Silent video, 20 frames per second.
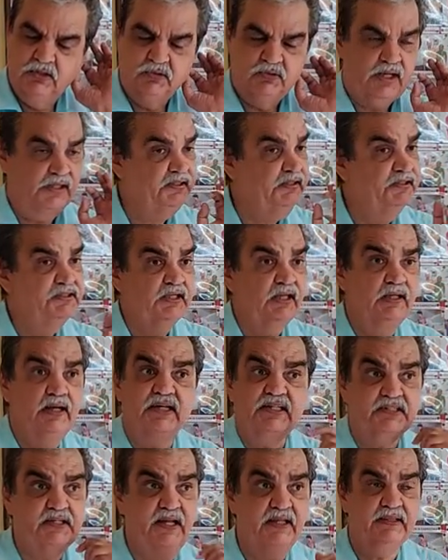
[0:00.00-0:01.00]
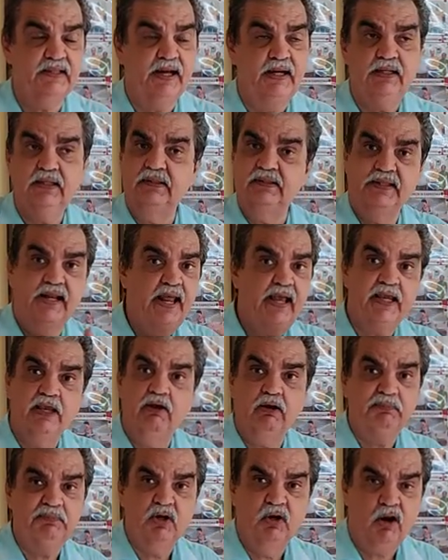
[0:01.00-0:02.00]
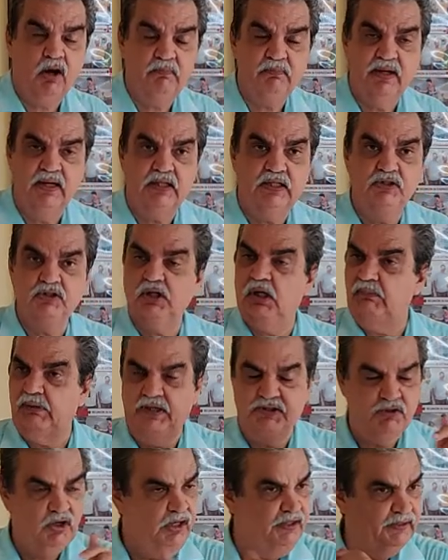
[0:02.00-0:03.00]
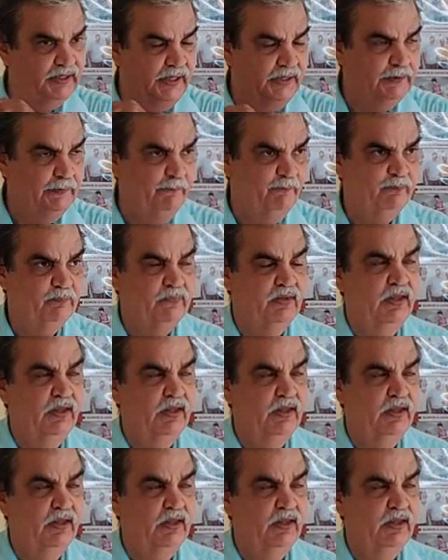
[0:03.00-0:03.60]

So I said, chal, let's take that. Then I gave up the non-medical job. I joined that.